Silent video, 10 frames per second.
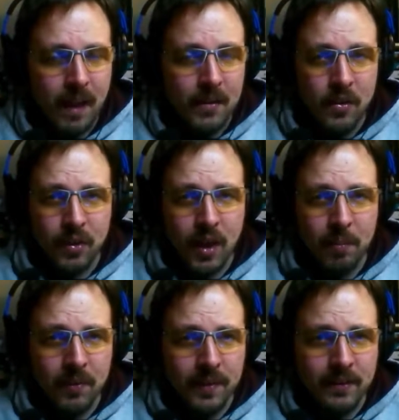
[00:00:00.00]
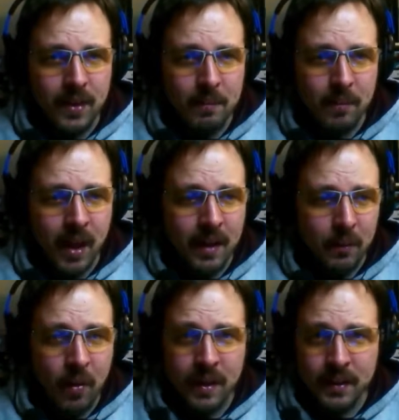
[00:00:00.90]
I do have a couple of things I'm
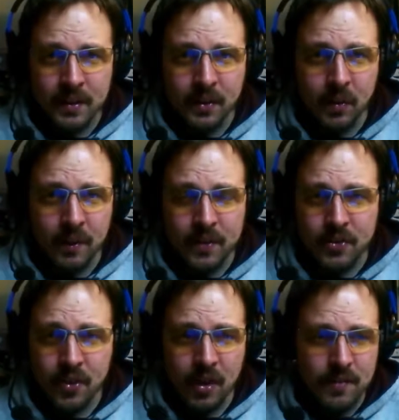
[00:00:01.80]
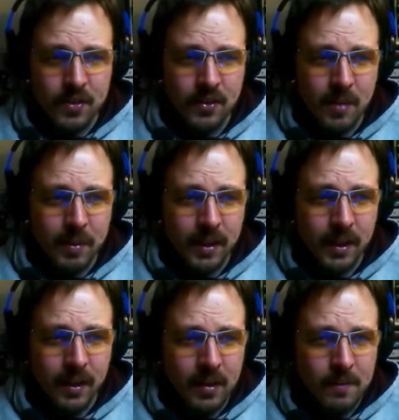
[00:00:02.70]
wanting to do at the start of this coming
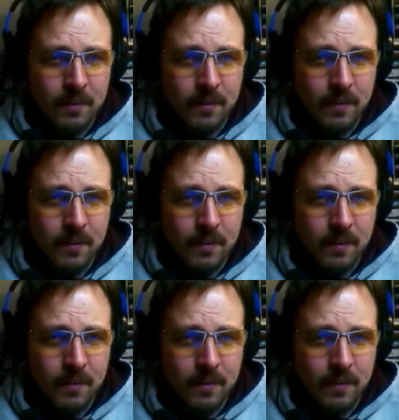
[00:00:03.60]
year.